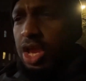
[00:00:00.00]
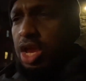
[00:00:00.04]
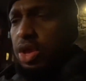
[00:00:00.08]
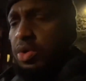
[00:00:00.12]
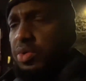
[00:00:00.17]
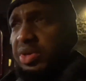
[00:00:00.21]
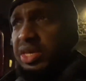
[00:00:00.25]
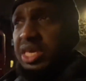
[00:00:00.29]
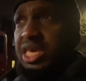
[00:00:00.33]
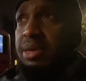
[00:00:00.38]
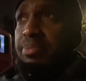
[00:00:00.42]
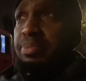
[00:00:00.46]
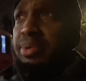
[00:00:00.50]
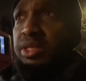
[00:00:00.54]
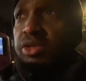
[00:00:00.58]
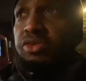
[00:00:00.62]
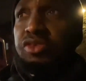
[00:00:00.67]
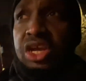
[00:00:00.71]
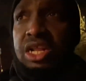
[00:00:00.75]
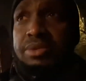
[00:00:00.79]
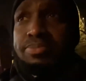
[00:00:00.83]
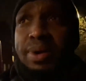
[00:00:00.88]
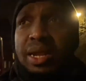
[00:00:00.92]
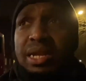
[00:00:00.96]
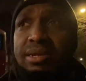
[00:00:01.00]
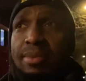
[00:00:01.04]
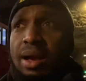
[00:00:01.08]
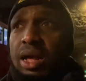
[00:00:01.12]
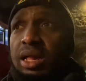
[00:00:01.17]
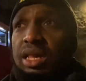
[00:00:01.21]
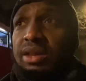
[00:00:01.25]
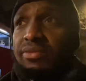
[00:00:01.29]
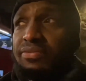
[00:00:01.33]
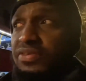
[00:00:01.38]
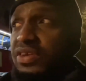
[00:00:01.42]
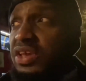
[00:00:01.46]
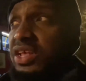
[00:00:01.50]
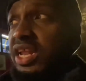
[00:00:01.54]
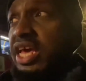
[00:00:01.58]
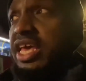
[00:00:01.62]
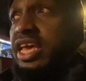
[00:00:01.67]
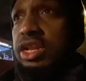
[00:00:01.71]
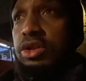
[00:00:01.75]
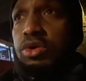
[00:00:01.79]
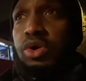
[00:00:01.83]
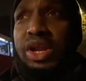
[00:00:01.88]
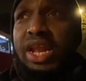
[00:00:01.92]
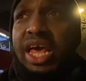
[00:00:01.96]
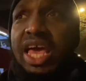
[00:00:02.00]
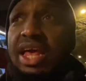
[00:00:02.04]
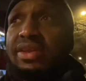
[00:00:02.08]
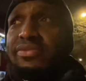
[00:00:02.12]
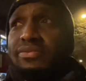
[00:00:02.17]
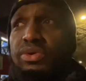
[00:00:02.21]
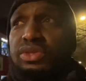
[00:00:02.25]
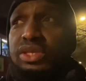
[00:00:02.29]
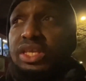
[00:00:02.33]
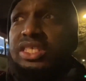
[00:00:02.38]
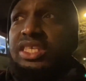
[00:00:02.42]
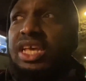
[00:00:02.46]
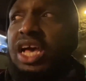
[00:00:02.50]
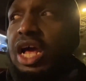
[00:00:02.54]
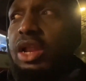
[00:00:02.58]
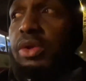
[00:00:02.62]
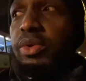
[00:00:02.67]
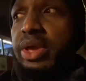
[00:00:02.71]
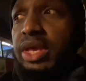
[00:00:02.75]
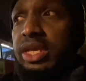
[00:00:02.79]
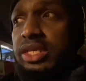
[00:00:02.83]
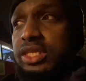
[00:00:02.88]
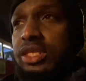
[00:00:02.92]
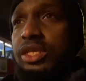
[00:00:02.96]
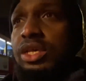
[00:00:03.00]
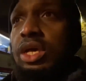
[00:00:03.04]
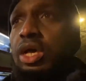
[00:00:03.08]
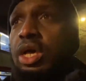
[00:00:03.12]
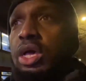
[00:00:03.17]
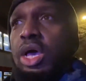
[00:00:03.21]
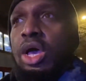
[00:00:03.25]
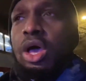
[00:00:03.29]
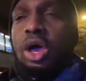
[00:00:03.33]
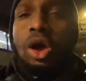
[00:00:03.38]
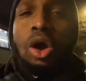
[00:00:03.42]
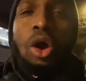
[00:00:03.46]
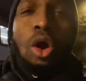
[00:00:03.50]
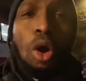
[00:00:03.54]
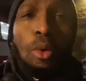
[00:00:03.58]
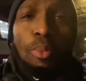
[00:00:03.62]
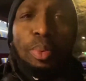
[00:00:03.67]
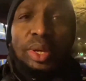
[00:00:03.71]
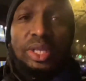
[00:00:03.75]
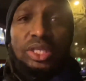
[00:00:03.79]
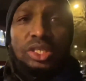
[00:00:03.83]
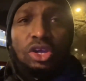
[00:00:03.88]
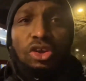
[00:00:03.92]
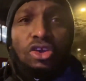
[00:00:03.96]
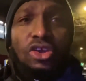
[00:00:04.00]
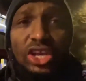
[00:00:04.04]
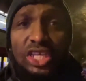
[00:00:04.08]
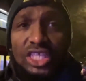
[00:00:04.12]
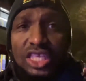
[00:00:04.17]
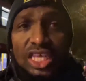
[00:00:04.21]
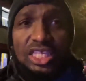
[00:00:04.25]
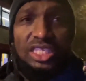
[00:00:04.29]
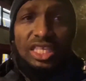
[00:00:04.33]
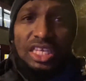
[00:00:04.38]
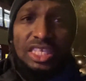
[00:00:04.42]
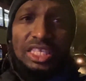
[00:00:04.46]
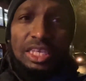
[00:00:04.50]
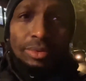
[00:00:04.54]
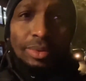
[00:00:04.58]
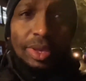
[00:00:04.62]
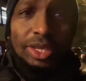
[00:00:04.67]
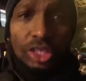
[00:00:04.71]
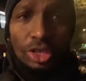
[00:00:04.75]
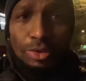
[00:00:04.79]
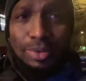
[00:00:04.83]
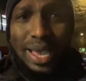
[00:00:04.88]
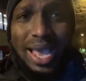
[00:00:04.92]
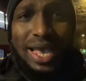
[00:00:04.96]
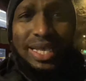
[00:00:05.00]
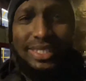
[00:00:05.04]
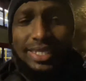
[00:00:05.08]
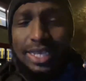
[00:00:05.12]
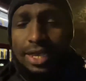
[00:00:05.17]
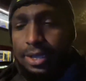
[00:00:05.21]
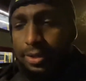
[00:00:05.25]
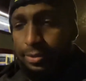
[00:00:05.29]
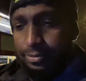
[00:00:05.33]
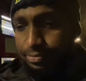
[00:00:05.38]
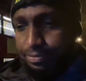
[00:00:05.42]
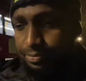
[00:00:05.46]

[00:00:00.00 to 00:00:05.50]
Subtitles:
We keep it real on the back of field, and you know lion foot is always open to criticism, you see me, sir?